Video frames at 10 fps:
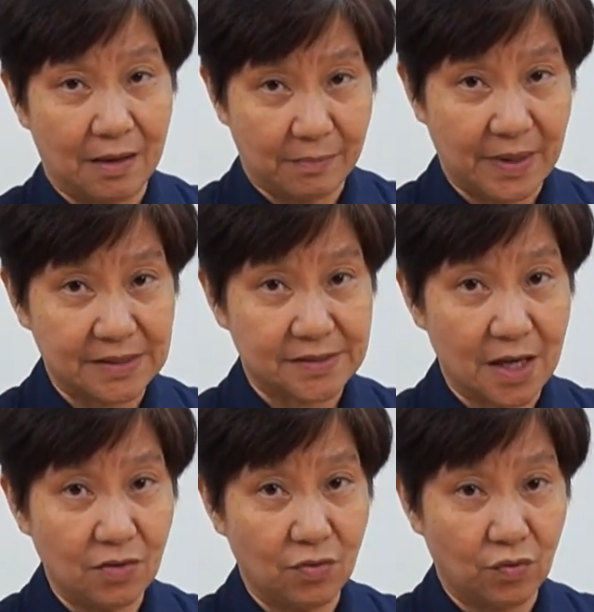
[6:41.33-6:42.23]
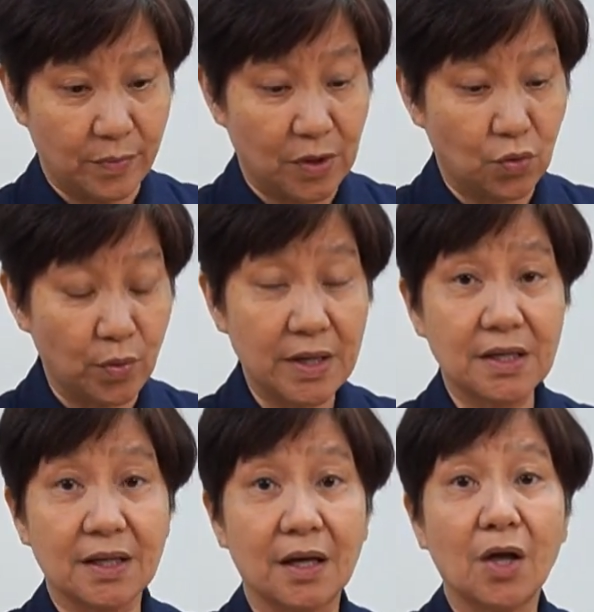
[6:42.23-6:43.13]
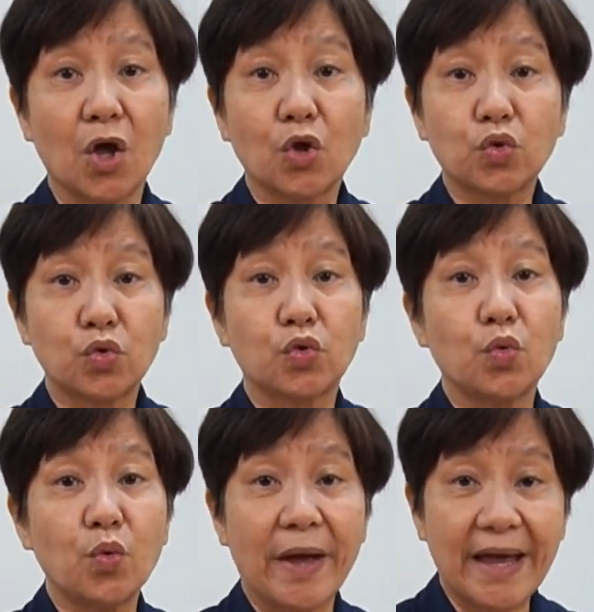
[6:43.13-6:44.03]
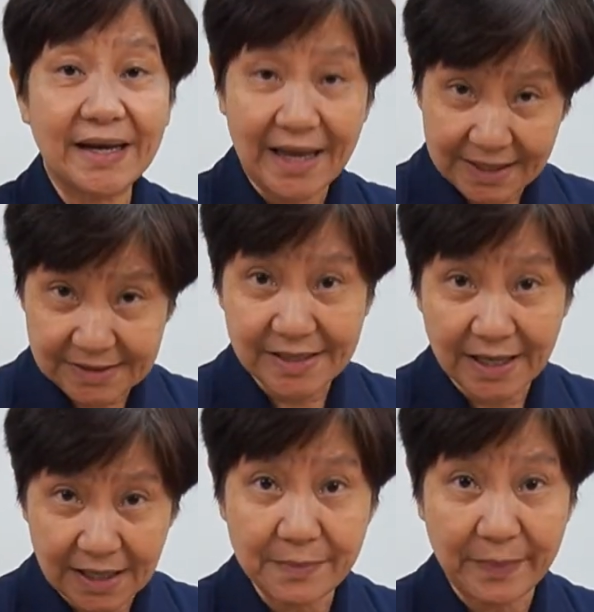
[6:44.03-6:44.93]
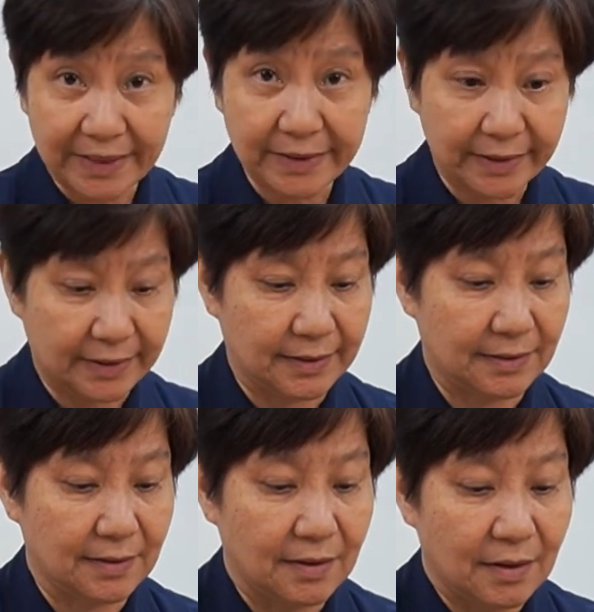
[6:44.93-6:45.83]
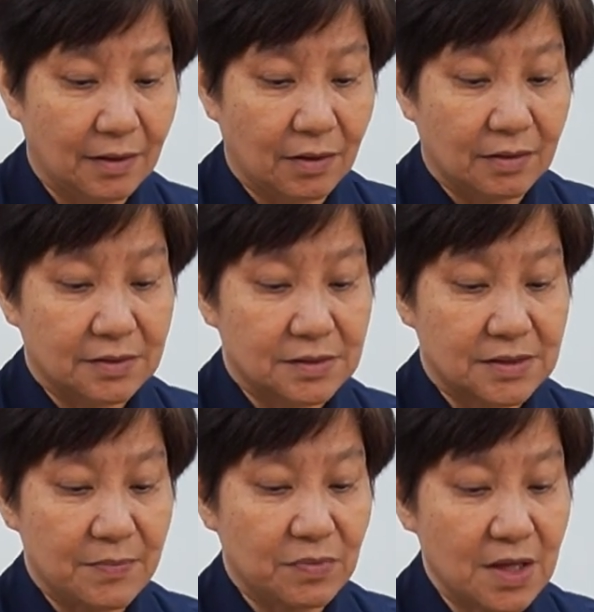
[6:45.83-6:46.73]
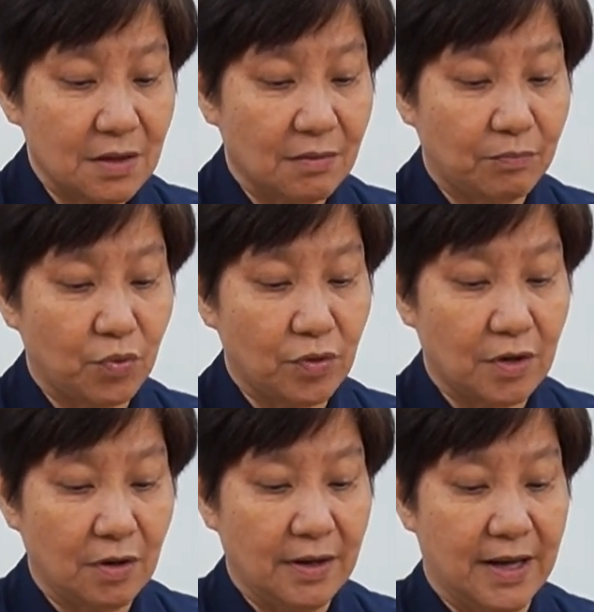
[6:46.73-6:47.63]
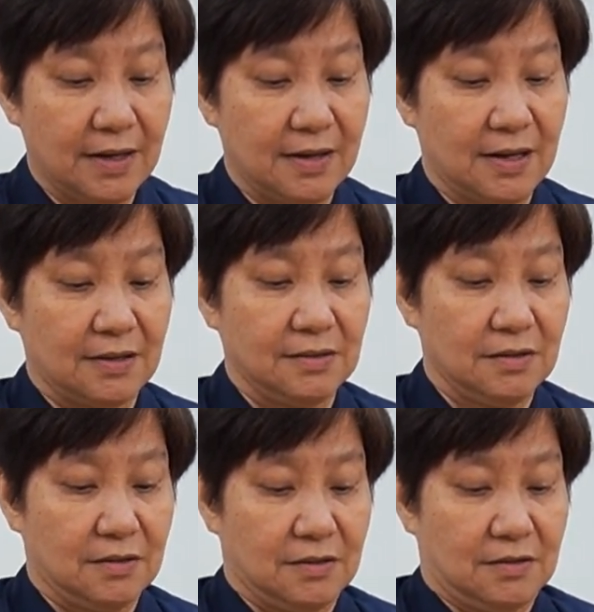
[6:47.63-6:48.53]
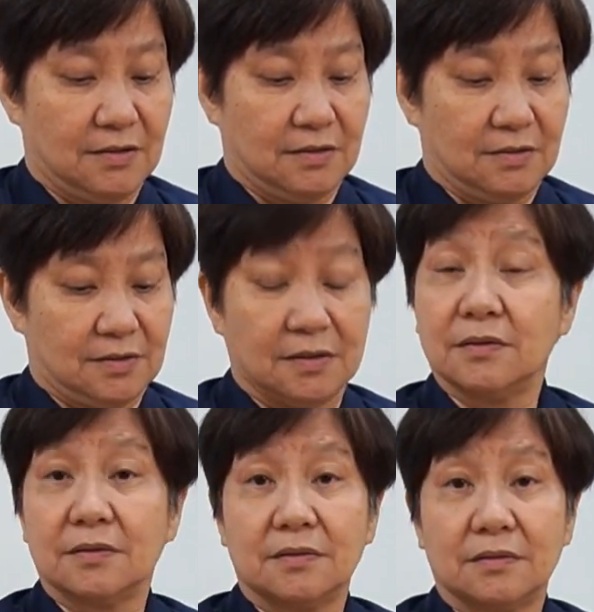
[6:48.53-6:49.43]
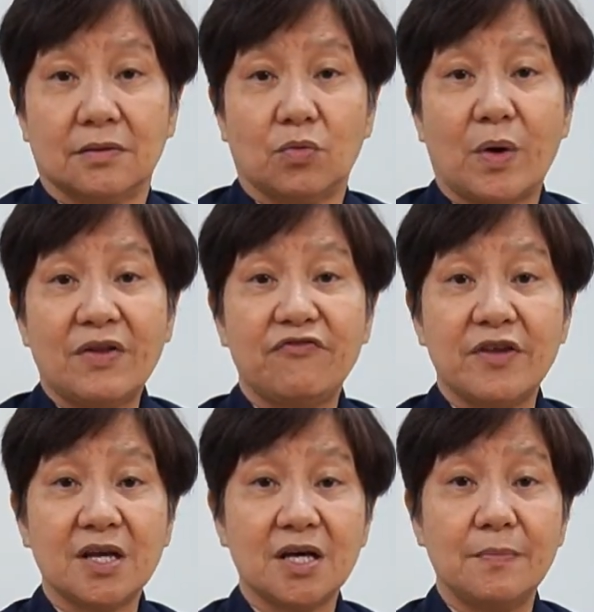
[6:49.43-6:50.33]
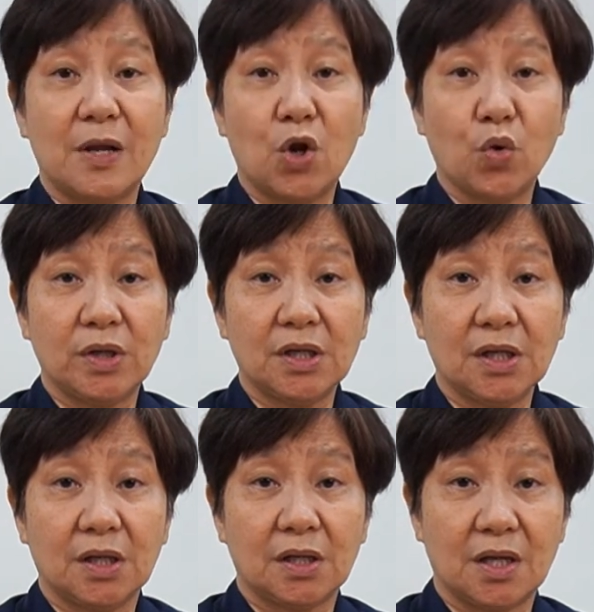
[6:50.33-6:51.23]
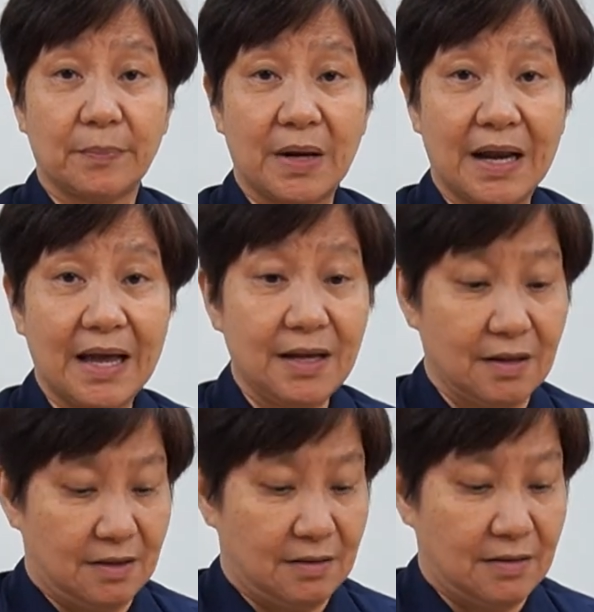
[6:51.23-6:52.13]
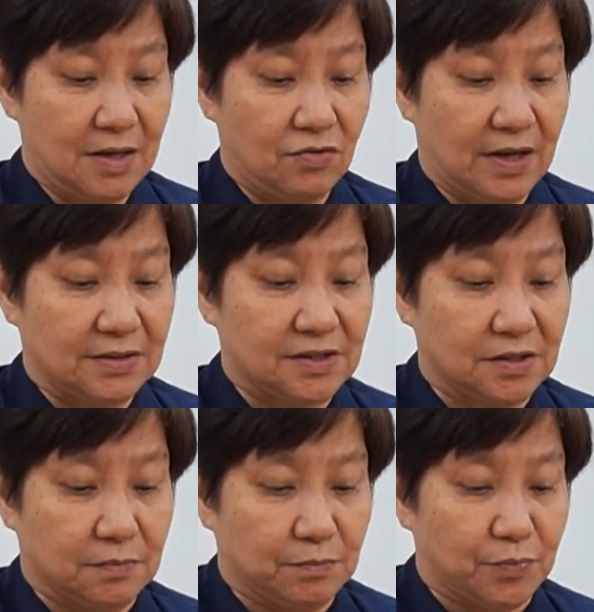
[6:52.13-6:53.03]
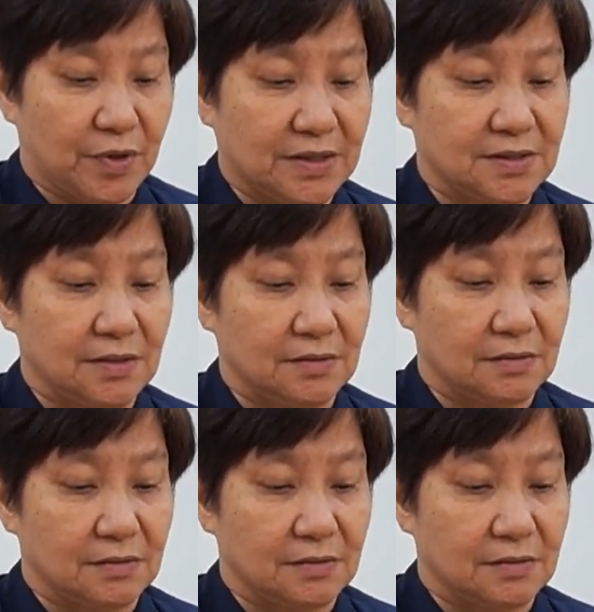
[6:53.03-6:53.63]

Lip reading: myself will be doing the two-hand encircling method. Same thing, put your hand at the one finger below the nipple line, then you can just press it